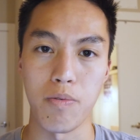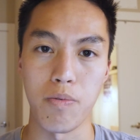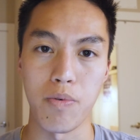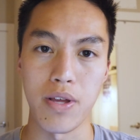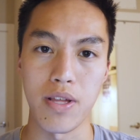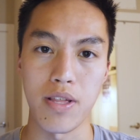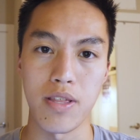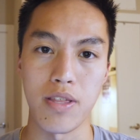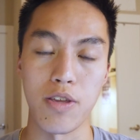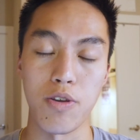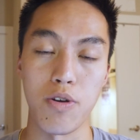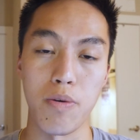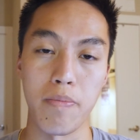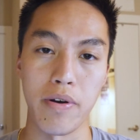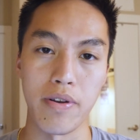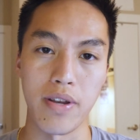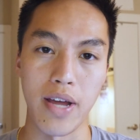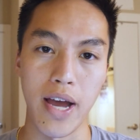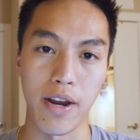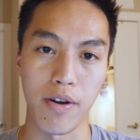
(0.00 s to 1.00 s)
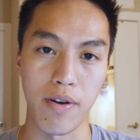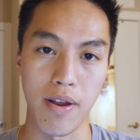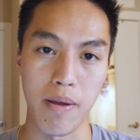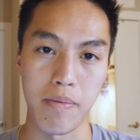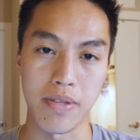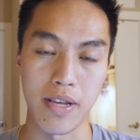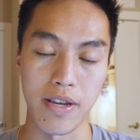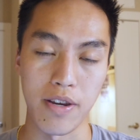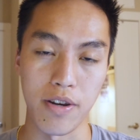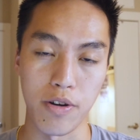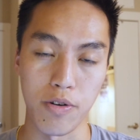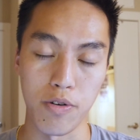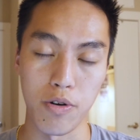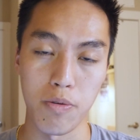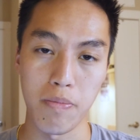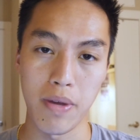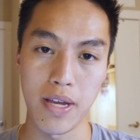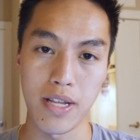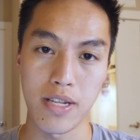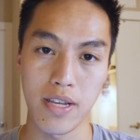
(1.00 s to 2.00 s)
with the UML diagrams that your
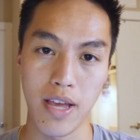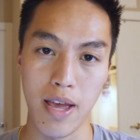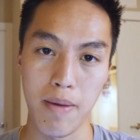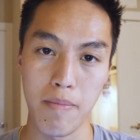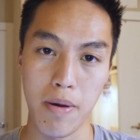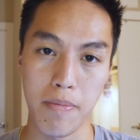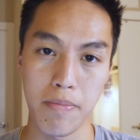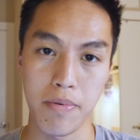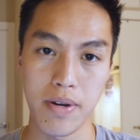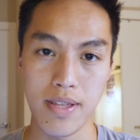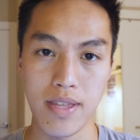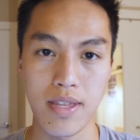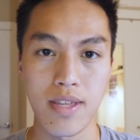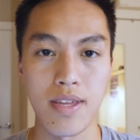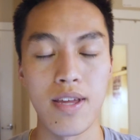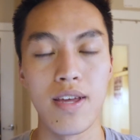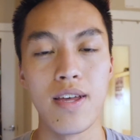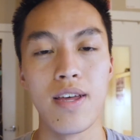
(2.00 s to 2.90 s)
group mates came up with.